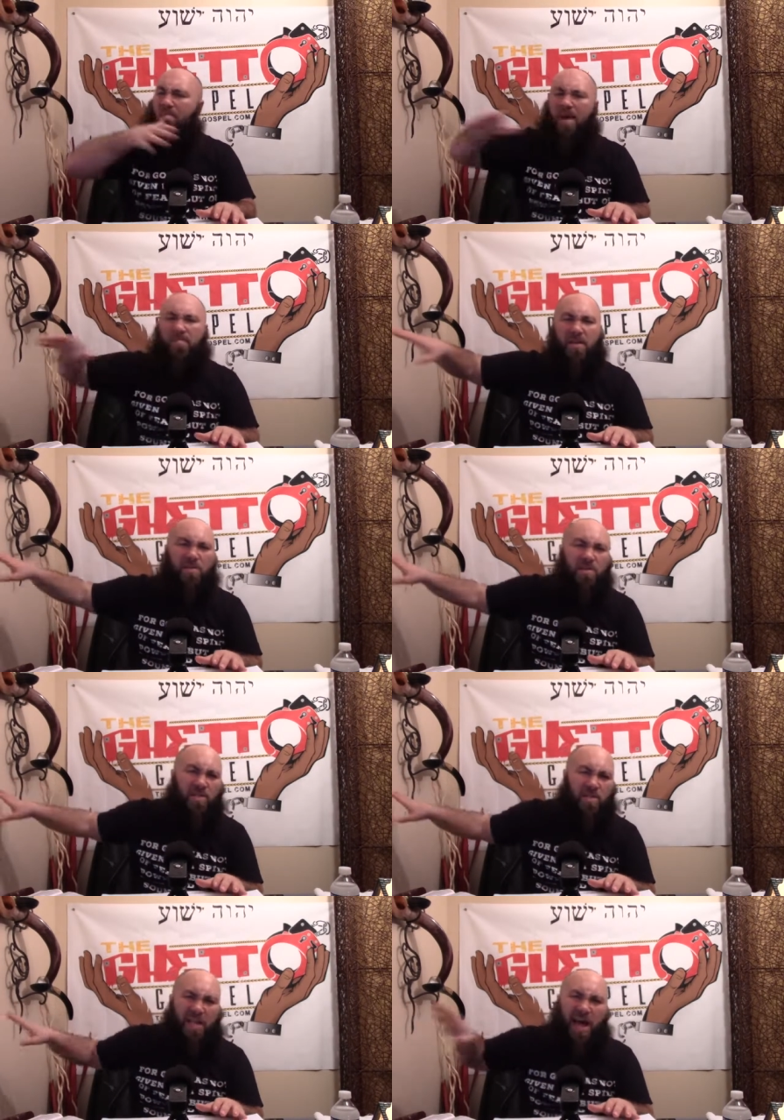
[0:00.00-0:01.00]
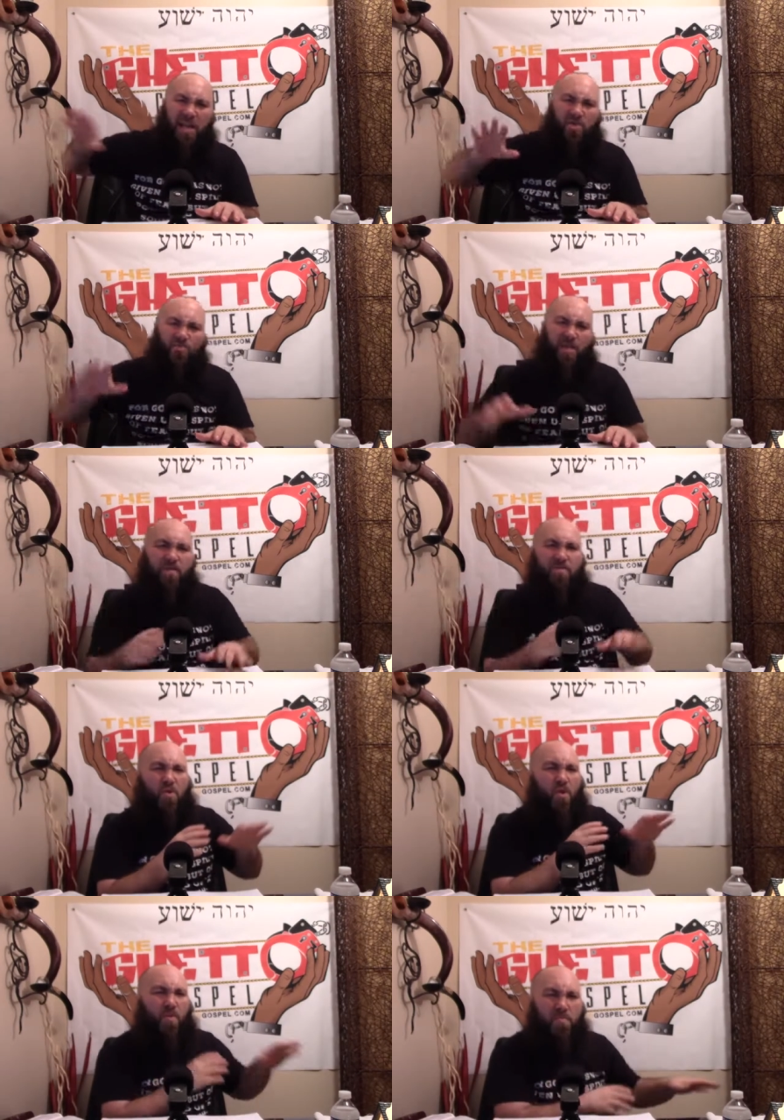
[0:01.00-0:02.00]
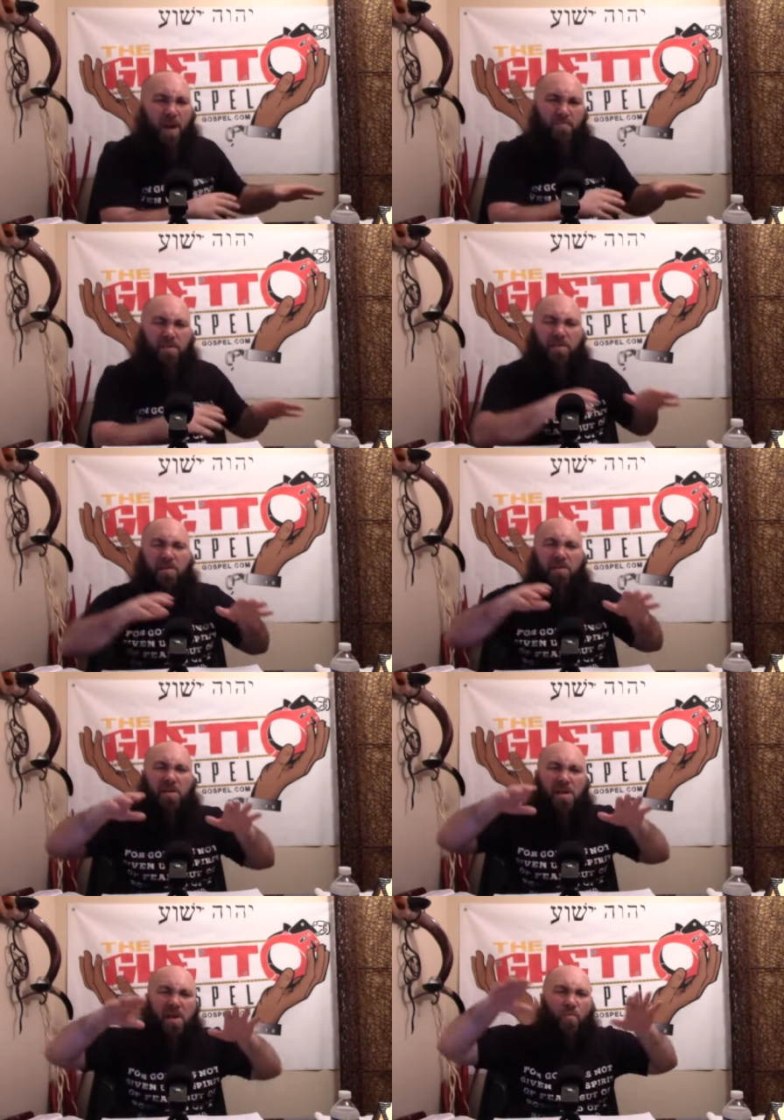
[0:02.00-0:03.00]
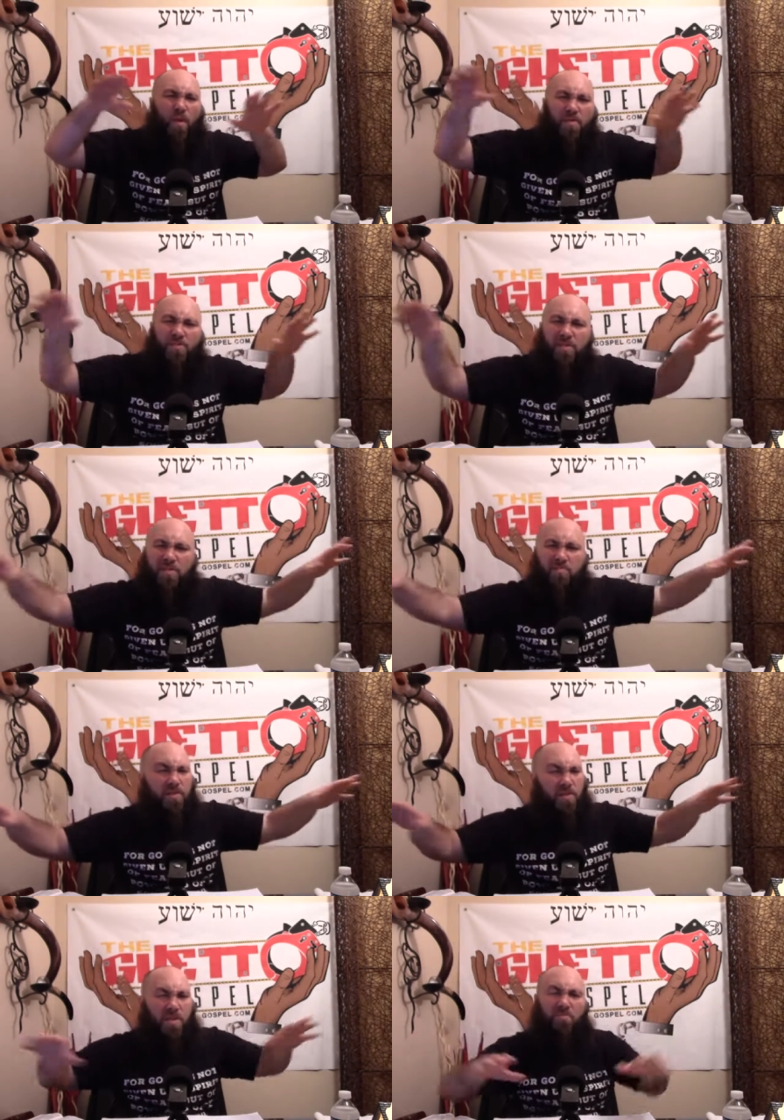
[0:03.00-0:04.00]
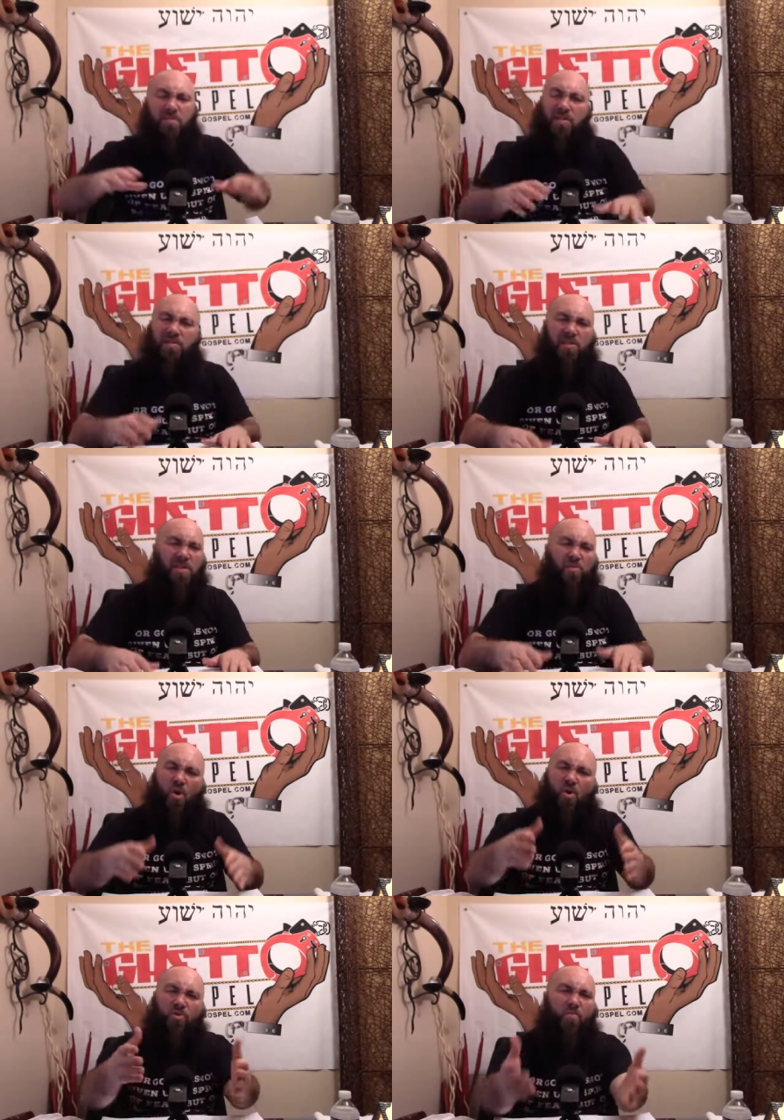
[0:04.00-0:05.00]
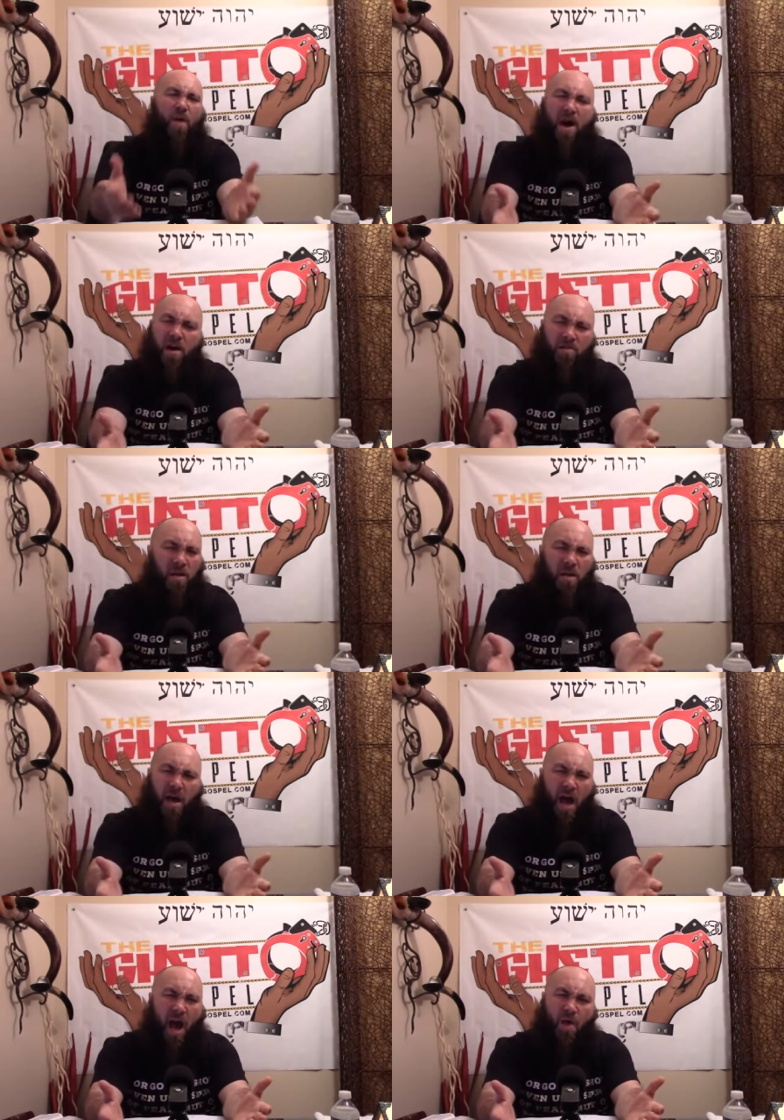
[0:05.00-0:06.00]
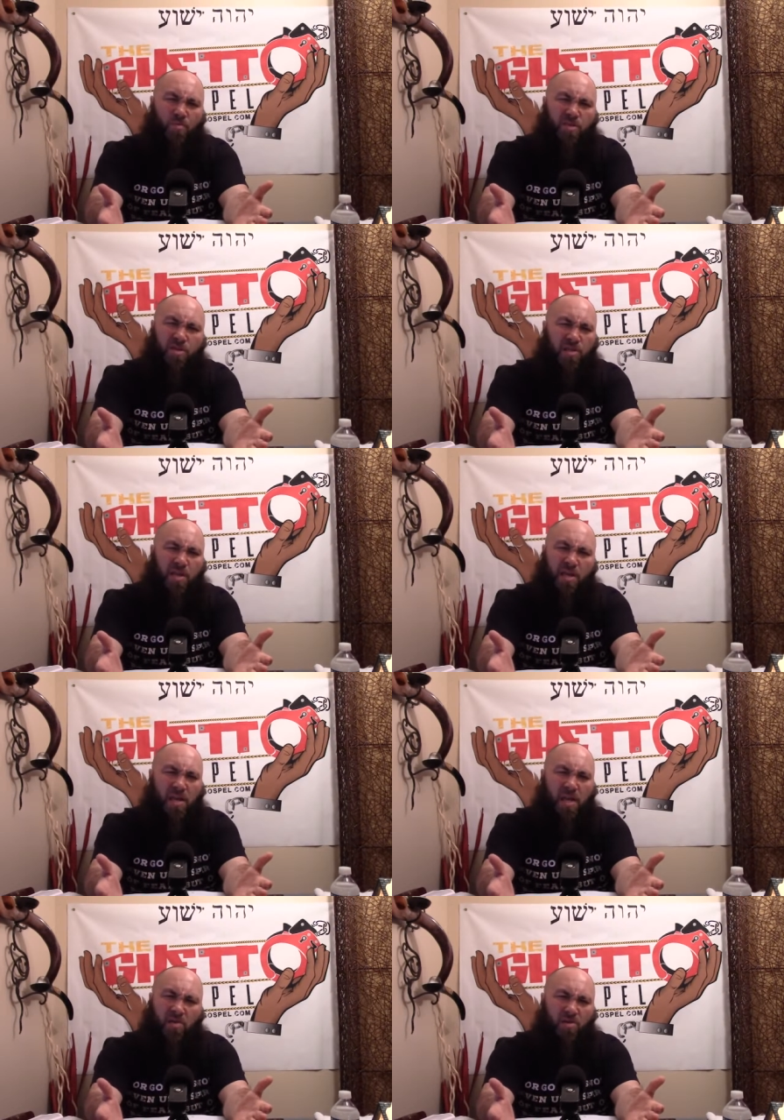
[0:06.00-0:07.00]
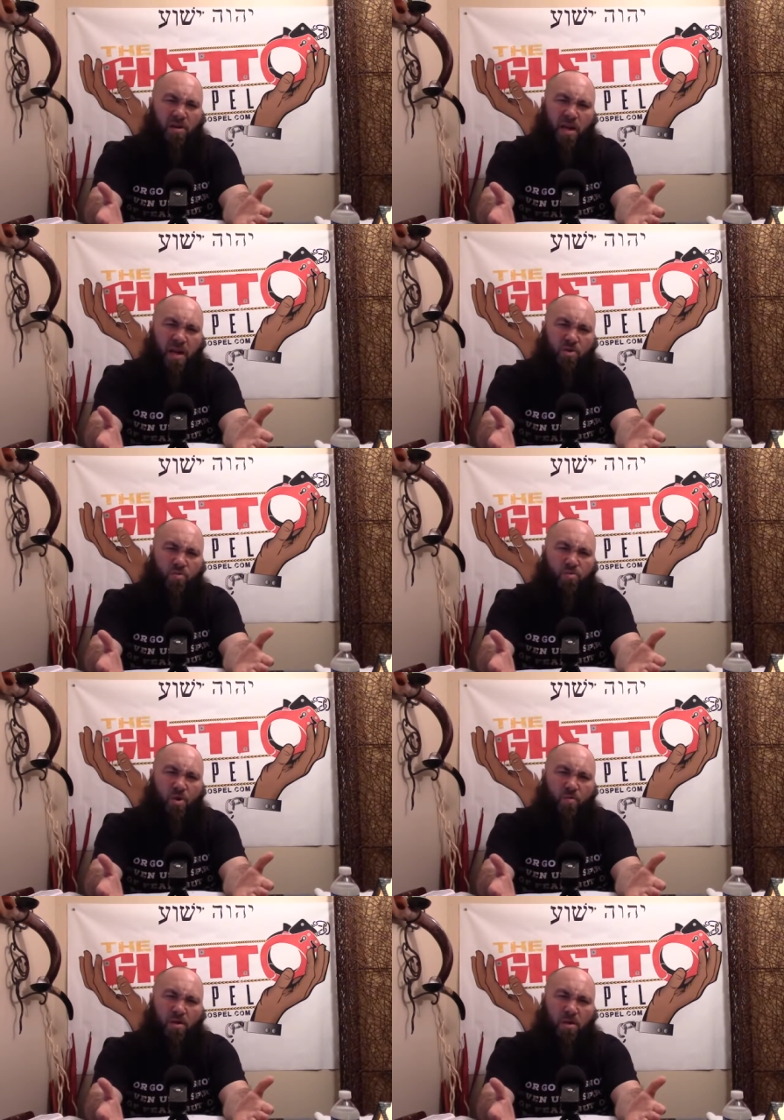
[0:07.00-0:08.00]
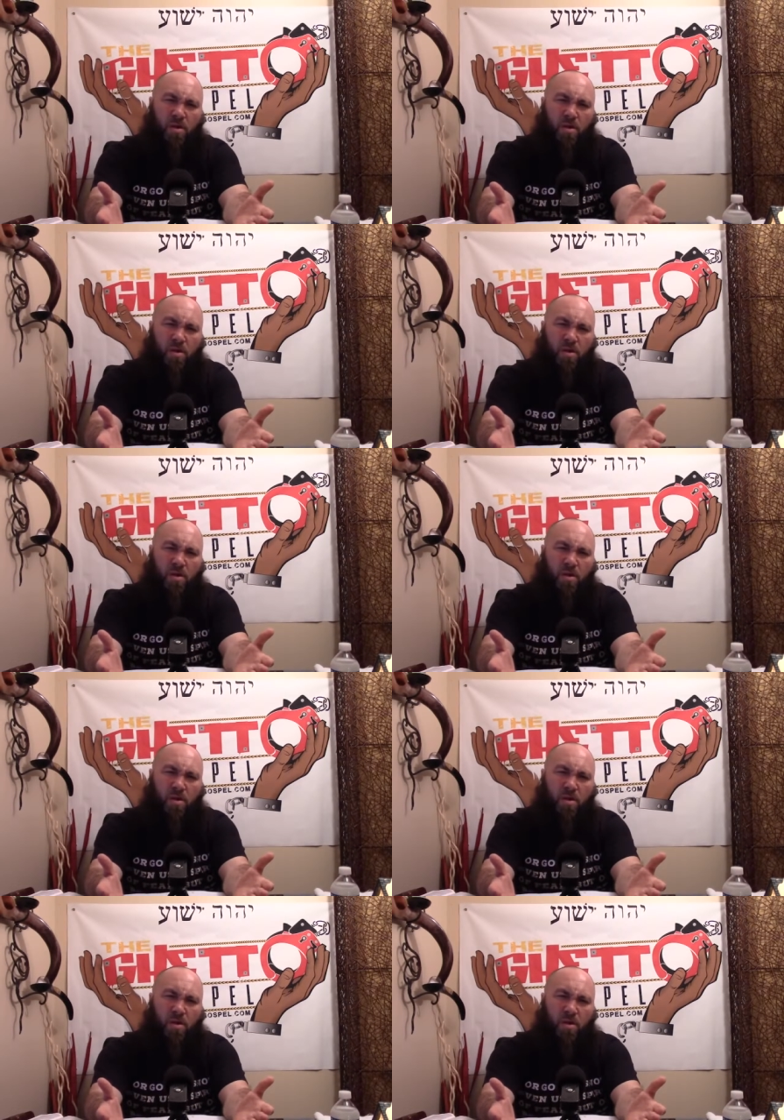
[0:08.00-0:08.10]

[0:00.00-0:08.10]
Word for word: maybe it's in Saudi Arabia or America, where is this mysterious seat? All the while, I was just sitting there looking at you going,